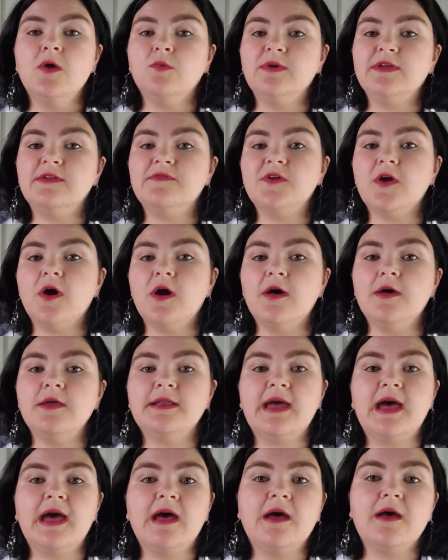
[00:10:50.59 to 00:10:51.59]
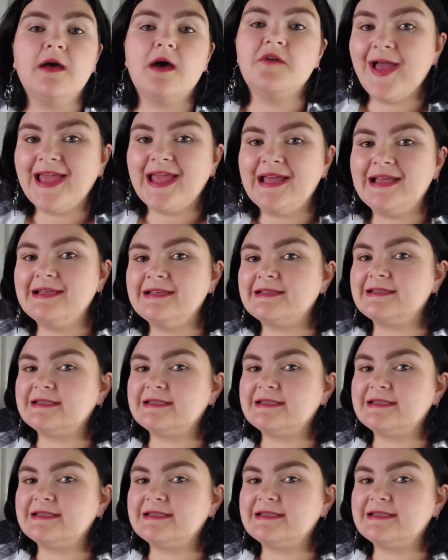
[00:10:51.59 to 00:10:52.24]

We've got a fire